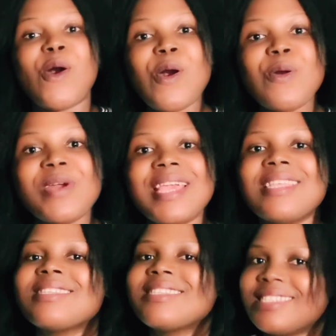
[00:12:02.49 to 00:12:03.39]

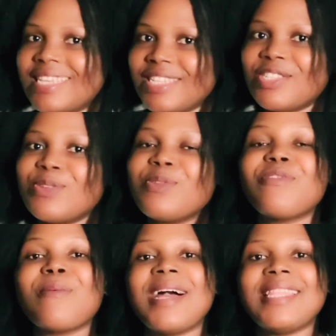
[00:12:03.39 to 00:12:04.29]
always, stay tuned